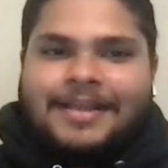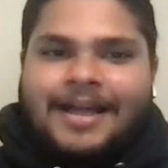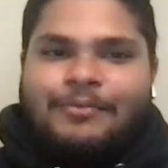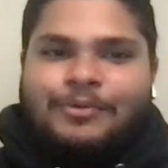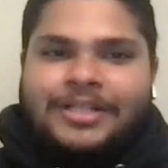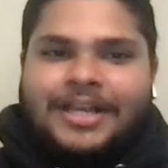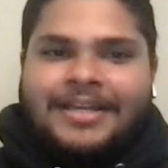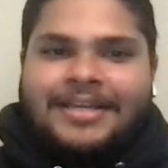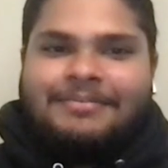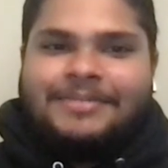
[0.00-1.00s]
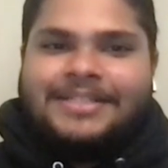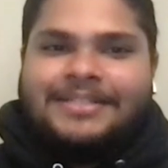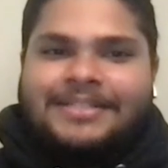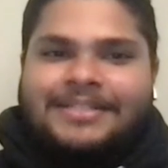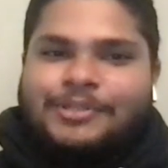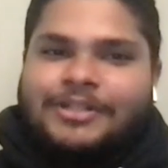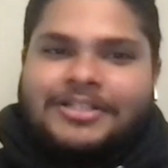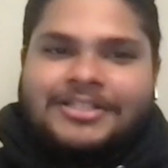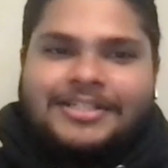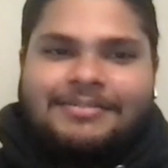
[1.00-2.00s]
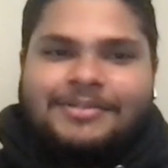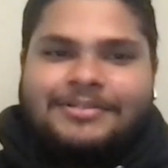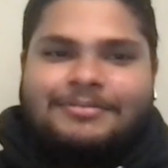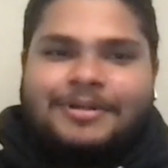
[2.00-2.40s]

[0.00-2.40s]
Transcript: I would like it, but then we lost them, so